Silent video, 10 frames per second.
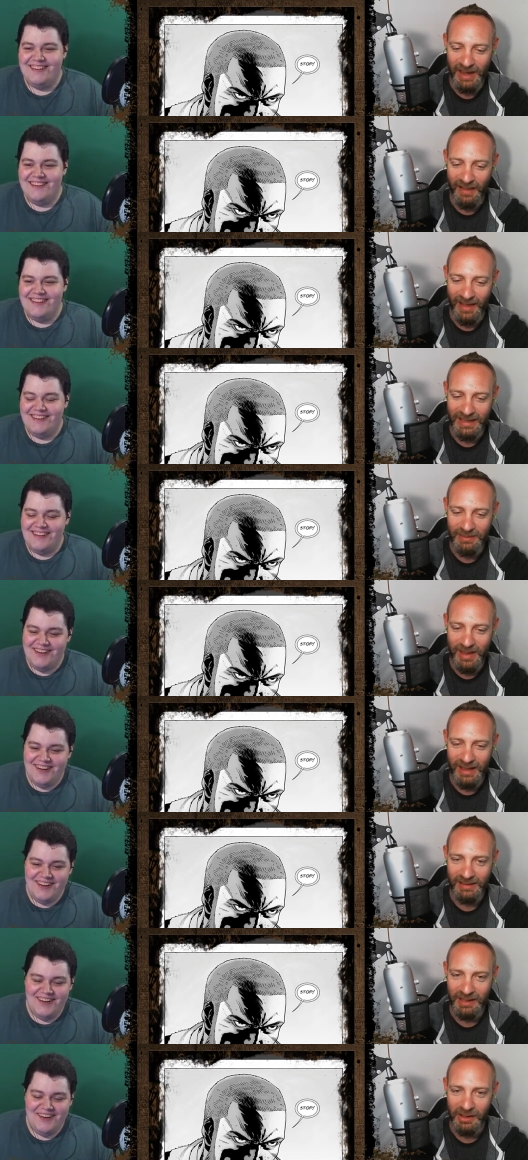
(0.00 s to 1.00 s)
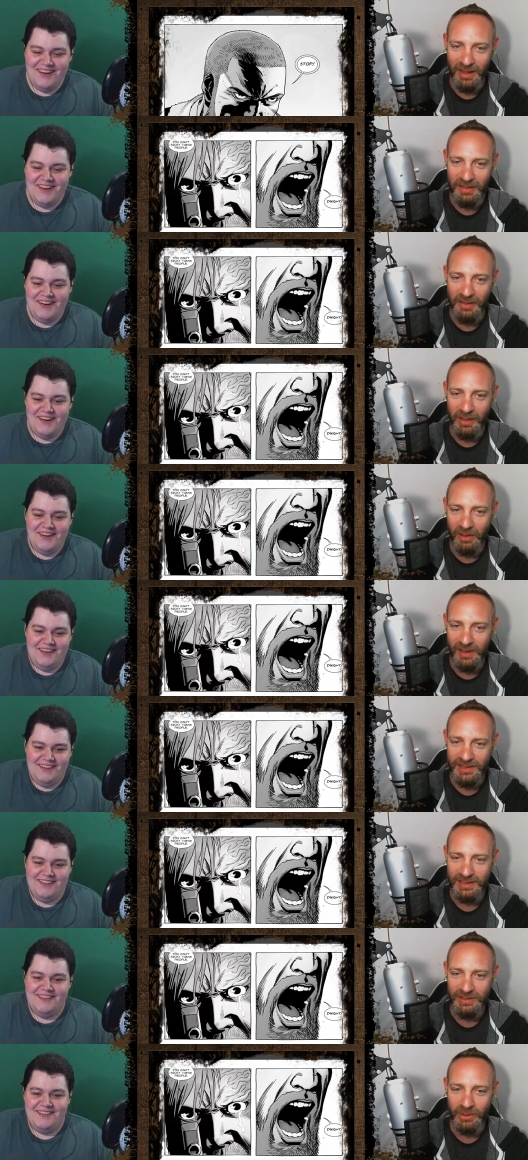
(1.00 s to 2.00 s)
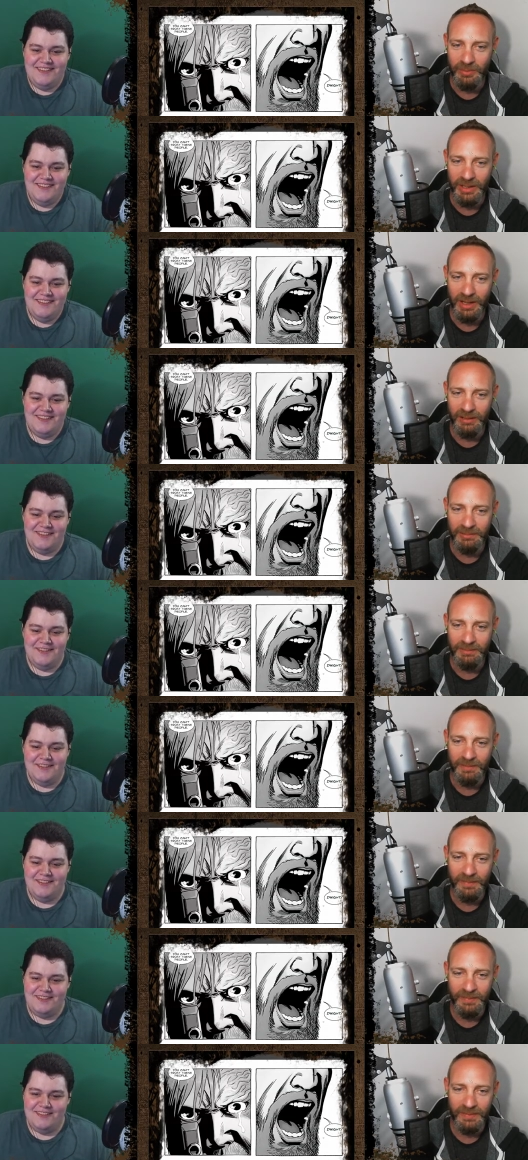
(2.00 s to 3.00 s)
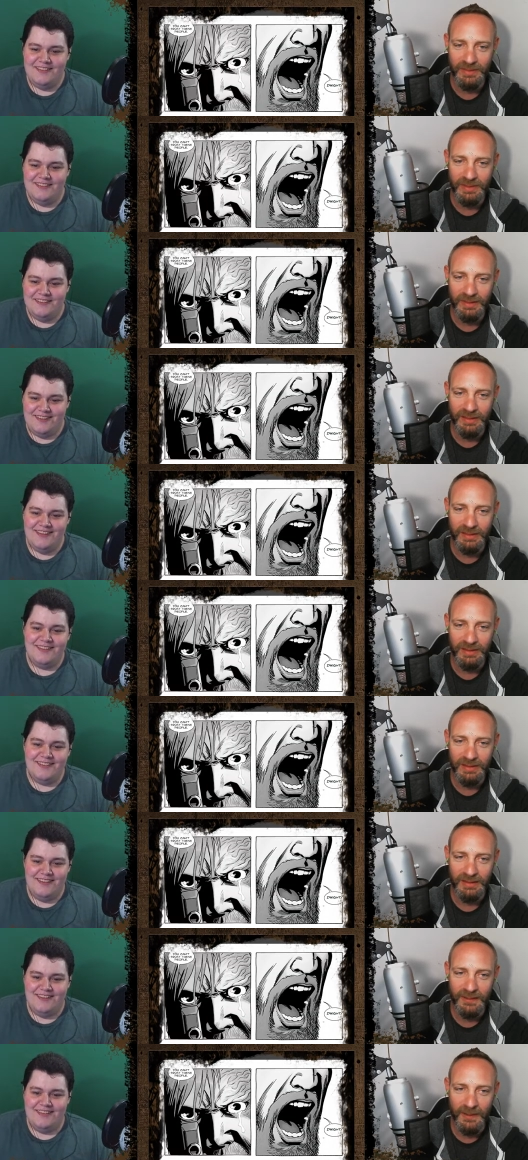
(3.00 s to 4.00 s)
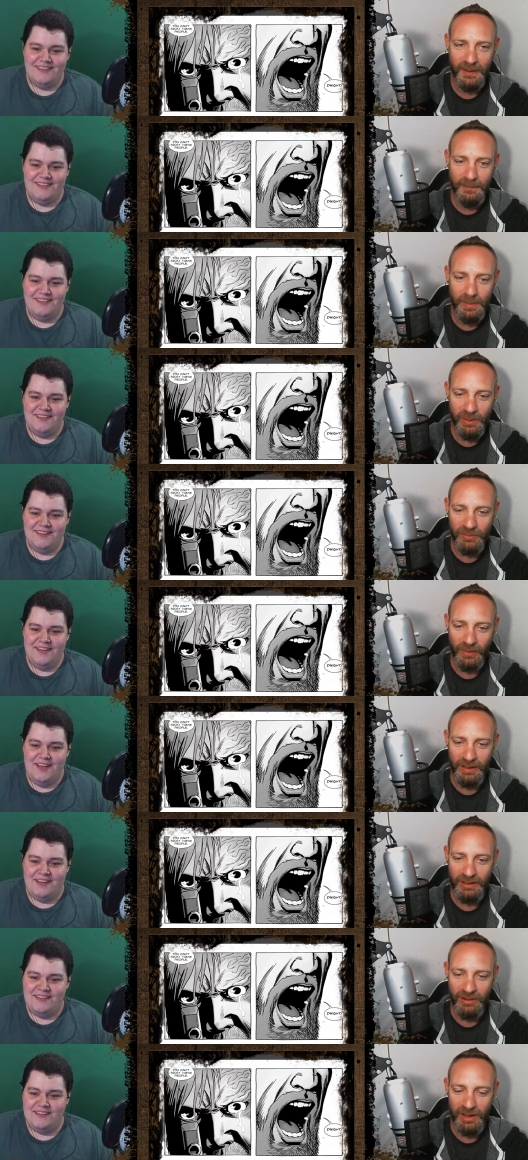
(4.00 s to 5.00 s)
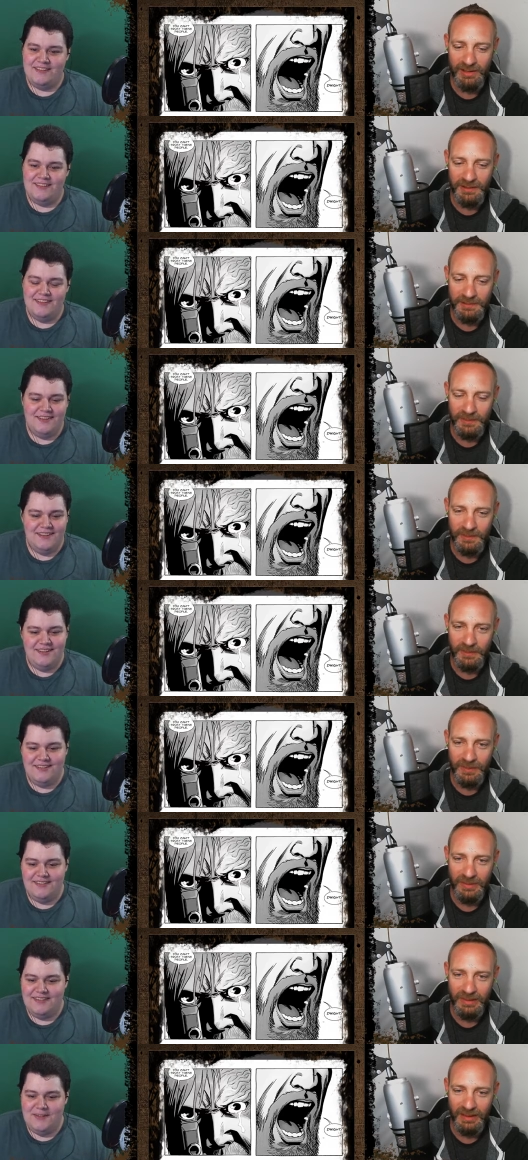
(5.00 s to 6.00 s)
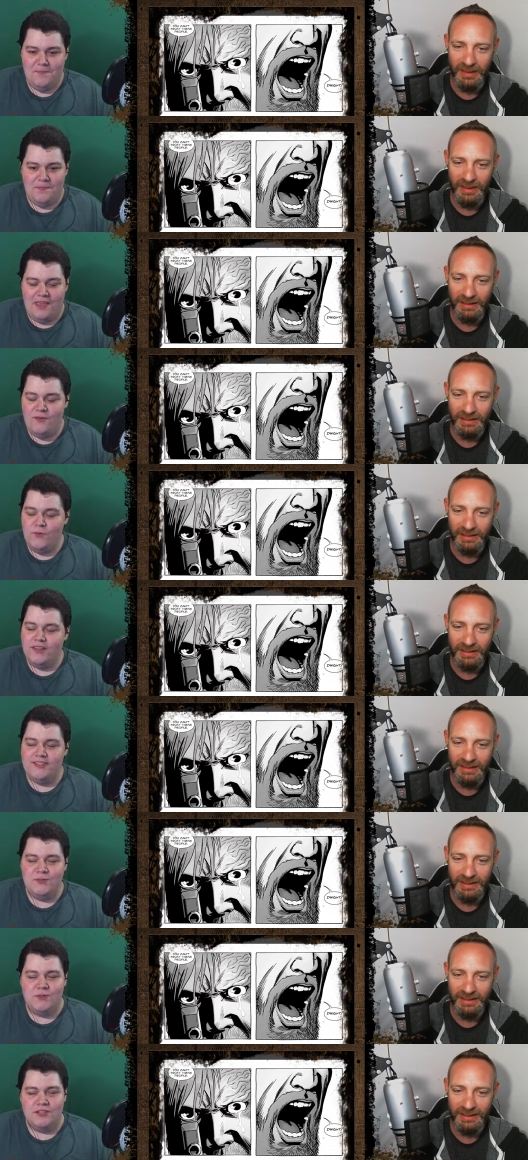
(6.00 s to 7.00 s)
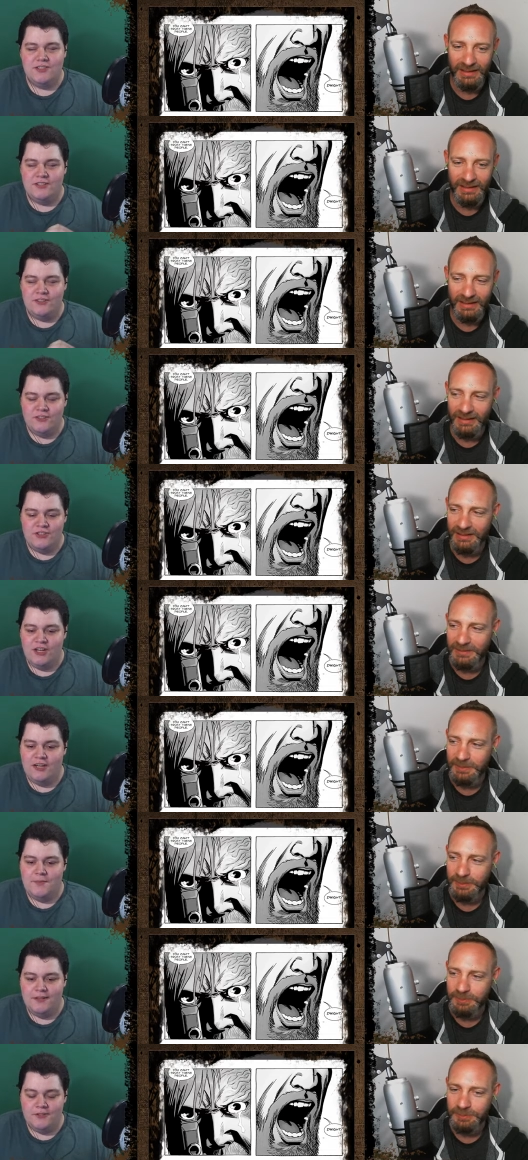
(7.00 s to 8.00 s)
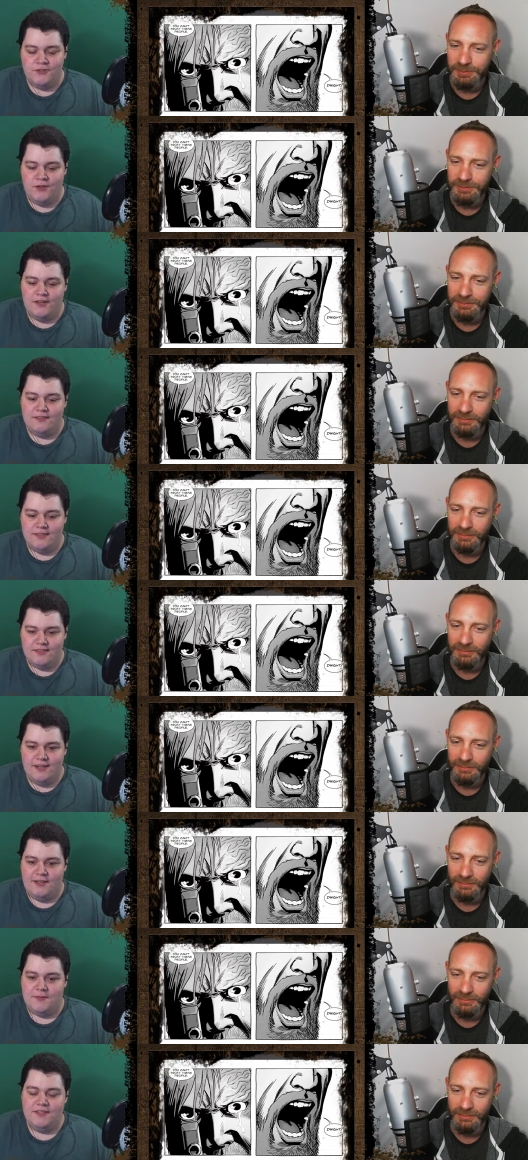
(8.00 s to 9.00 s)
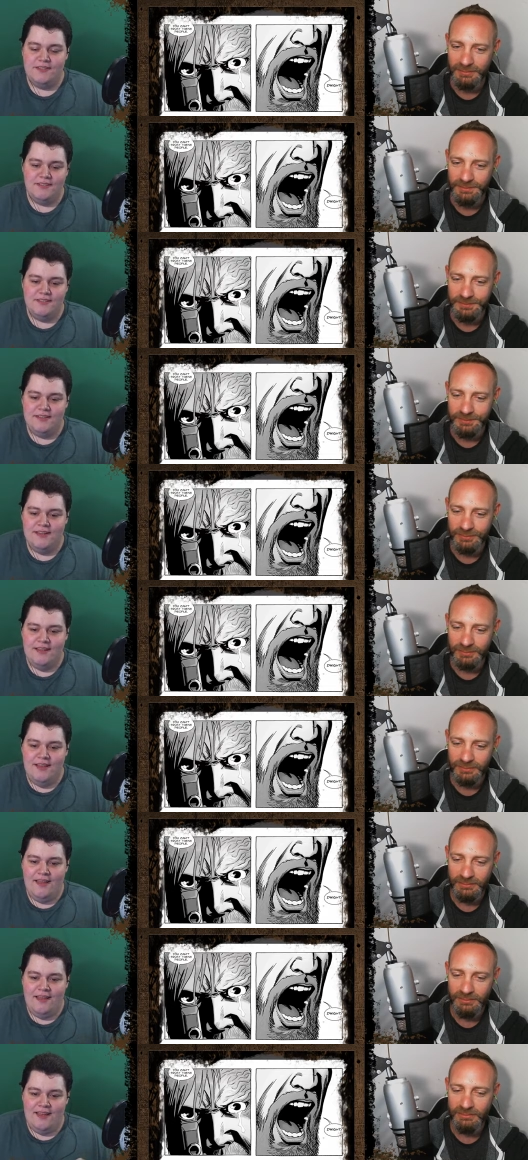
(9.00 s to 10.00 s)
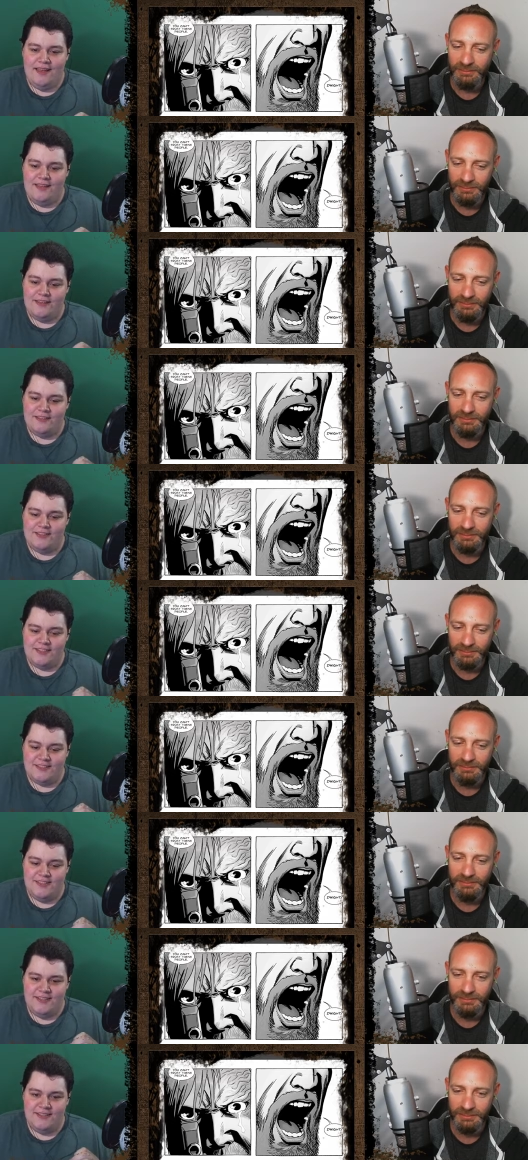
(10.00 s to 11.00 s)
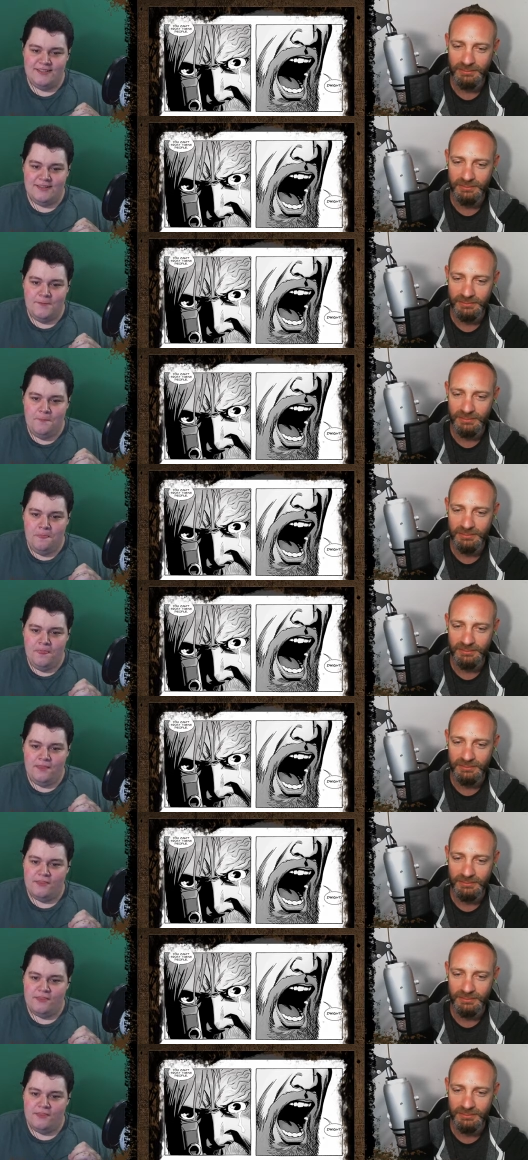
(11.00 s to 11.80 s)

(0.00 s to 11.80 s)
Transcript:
Speaker 1: I, I like it, man. They all, and then they all listen to him. You know. Yeah, yeah. It's and fucking crazy.
Speaker 2: They really do such a good job illustrating this comic. And to see the